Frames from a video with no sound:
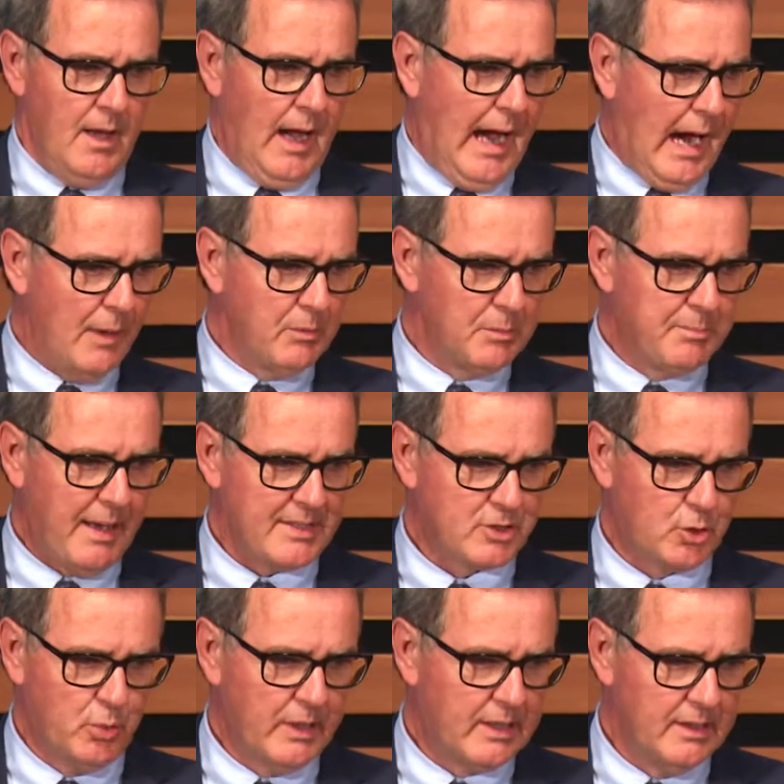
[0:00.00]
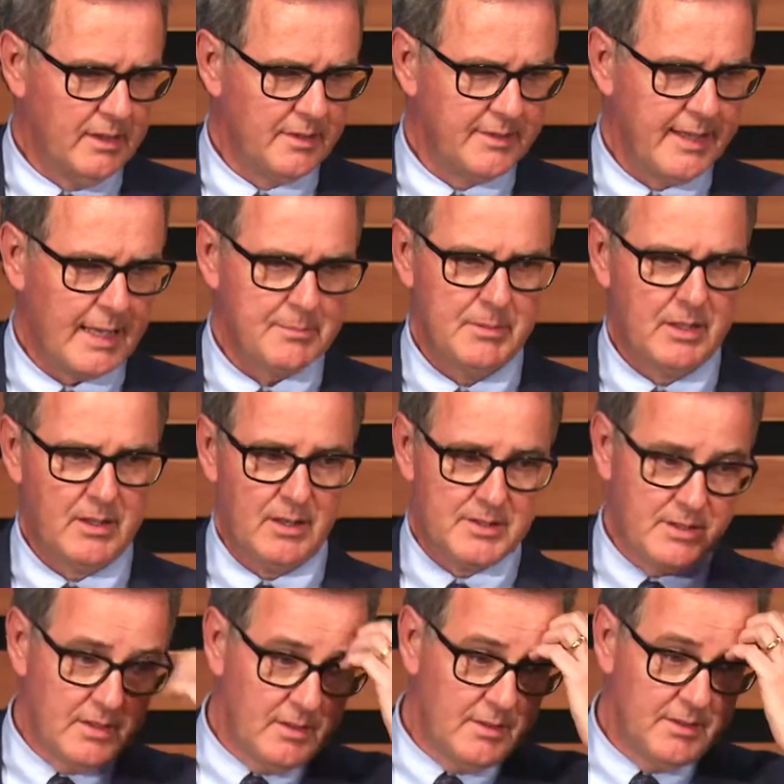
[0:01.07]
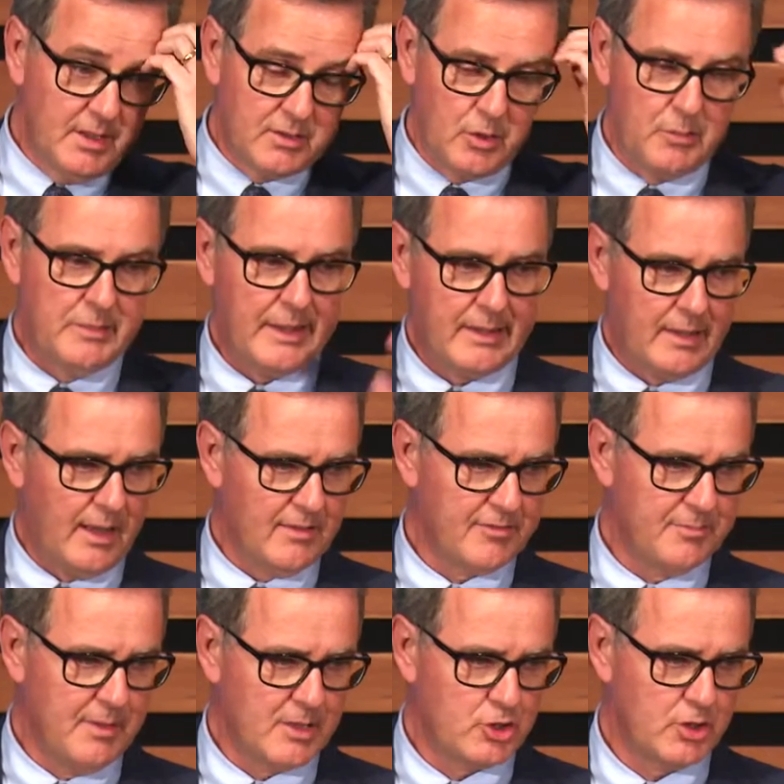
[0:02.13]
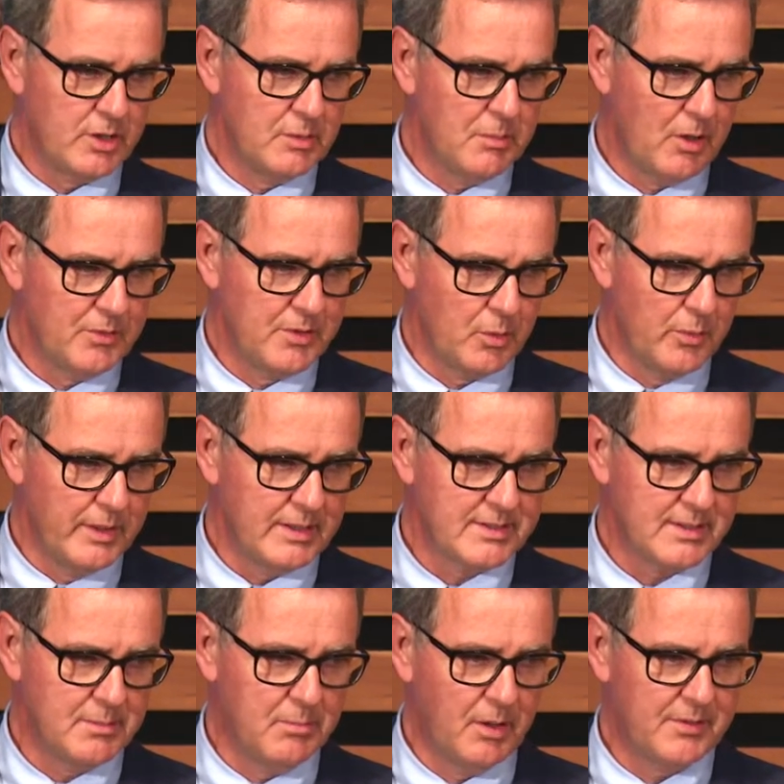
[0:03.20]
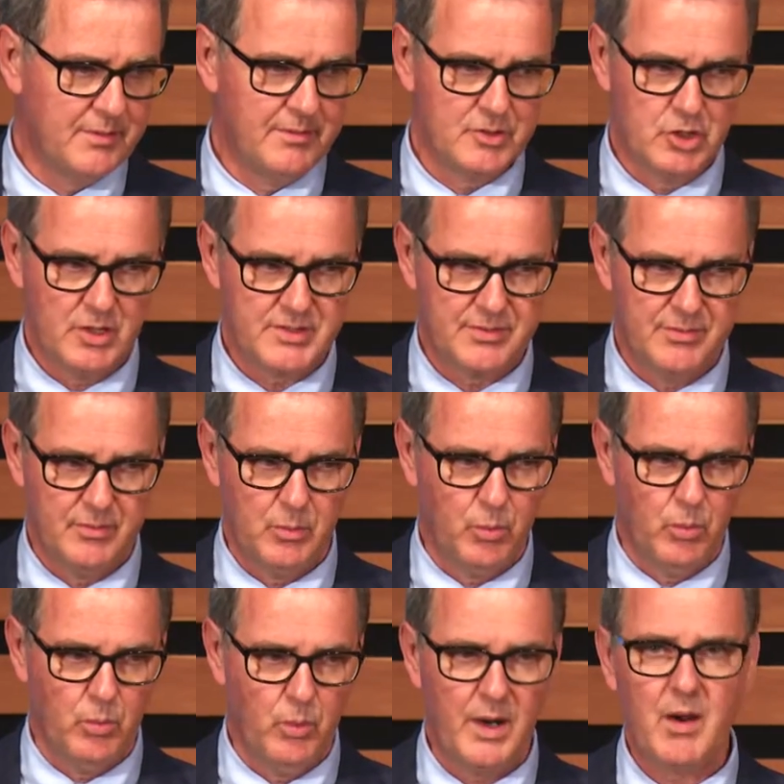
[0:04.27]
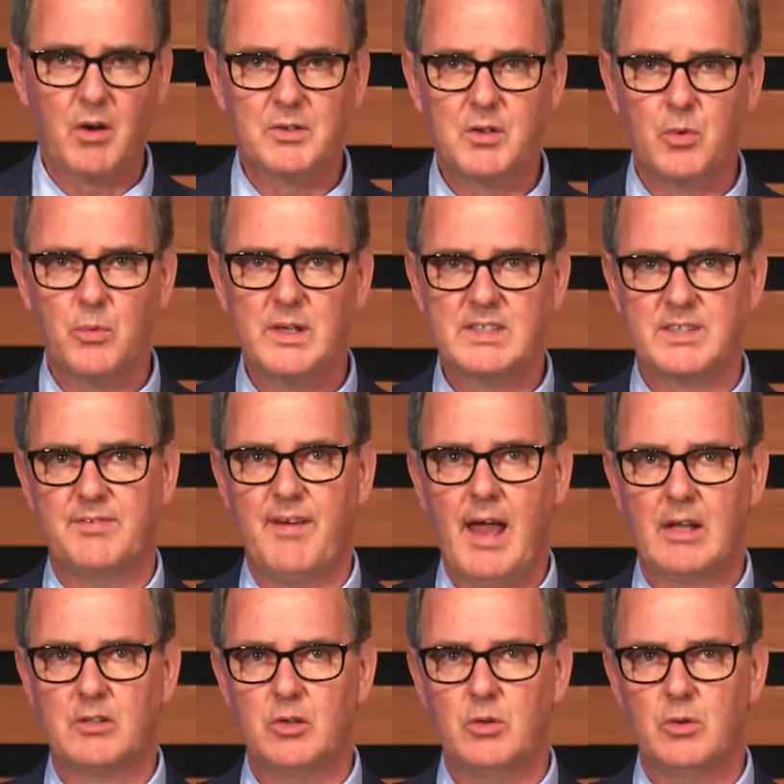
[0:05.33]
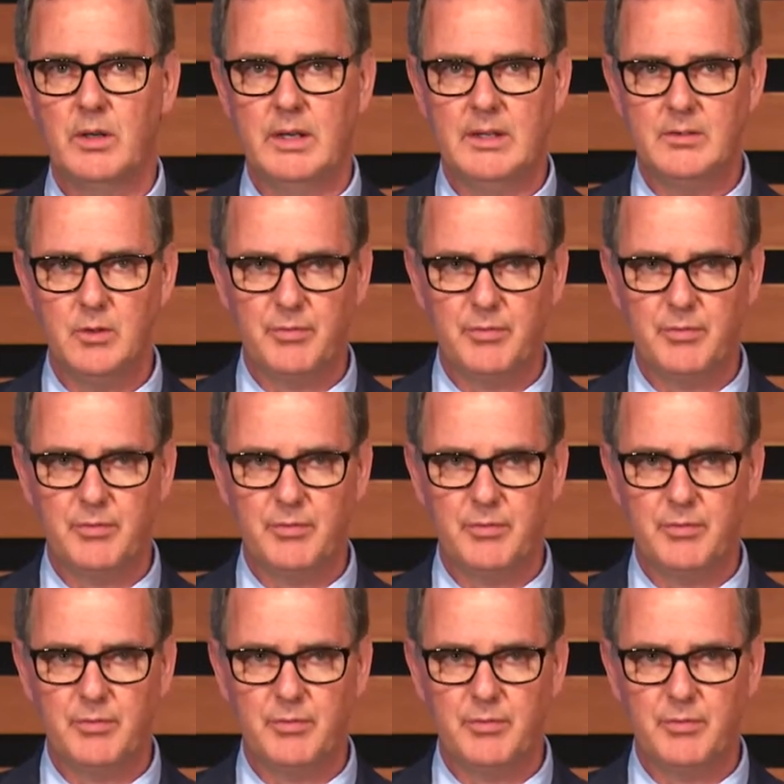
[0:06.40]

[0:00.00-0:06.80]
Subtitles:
I will pass quickly on that because Dr. Metcalf mentioned about the risk, but just what are the risk factors in the